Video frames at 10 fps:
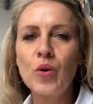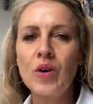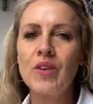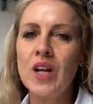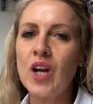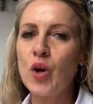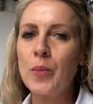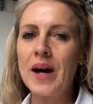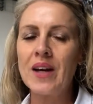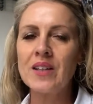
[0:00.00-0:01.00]
quick video
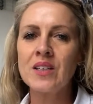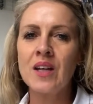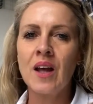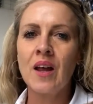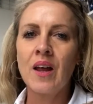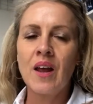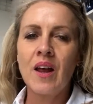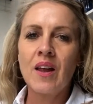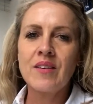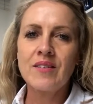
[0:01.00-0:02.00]
about
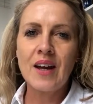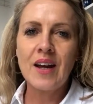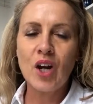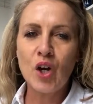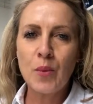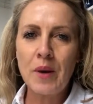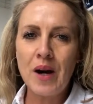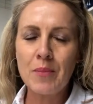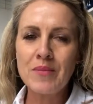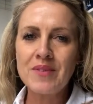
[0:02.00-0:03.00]
stay-at-home
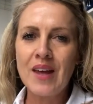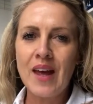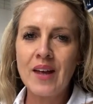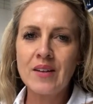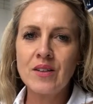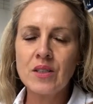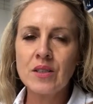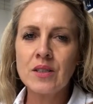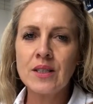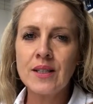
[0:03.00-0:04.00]
mums, and
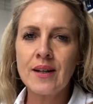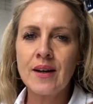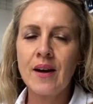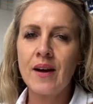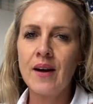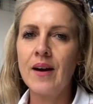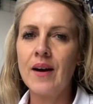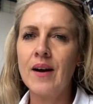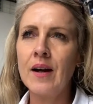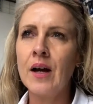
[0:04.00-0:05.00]

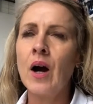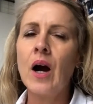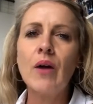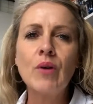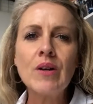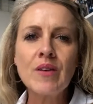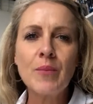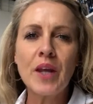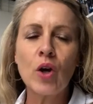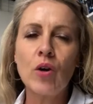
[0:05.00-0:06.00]
I read
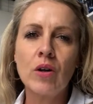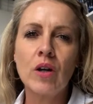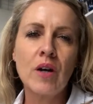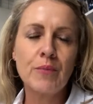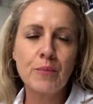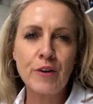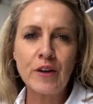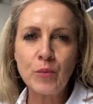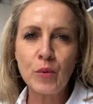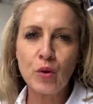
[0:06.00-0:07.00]
something on a
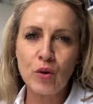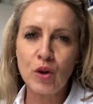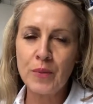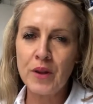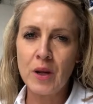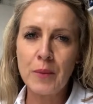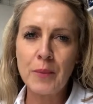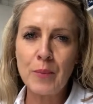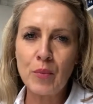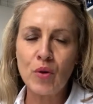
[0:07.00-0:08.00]
Facebook group that I'm a
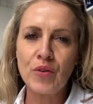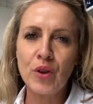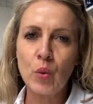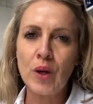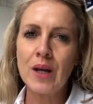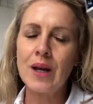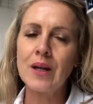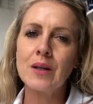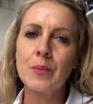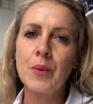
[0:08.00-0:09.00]
member of on the
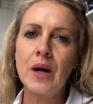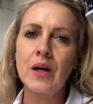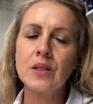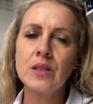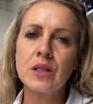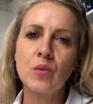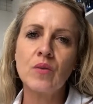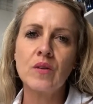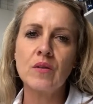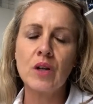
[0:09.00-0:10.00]
weekend about, it
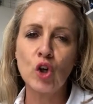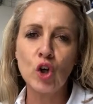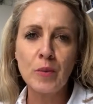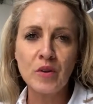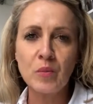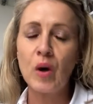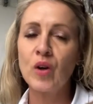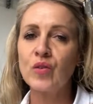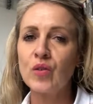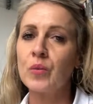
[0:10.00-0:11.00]
was an anonymous
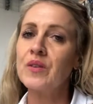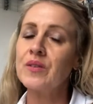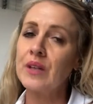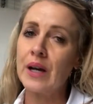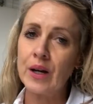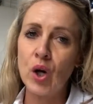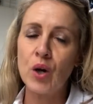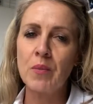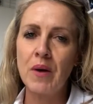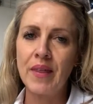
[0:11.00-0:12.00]
post from a
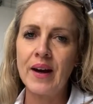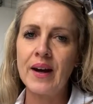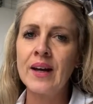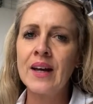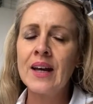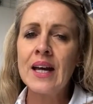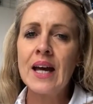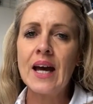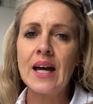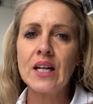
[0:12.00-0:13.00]
stay-at-home mother,
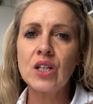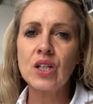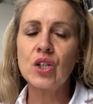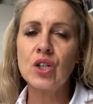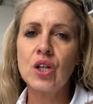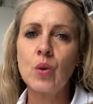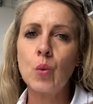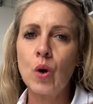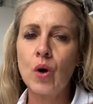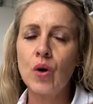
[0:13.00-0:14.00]
and she
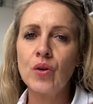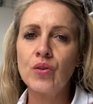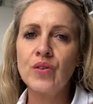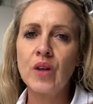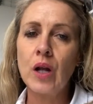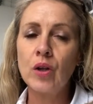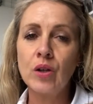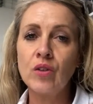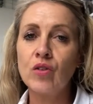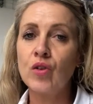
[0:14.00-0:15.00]
was
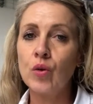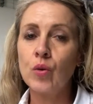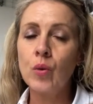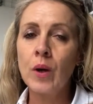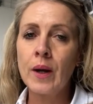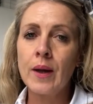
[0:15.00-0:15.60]
alluding to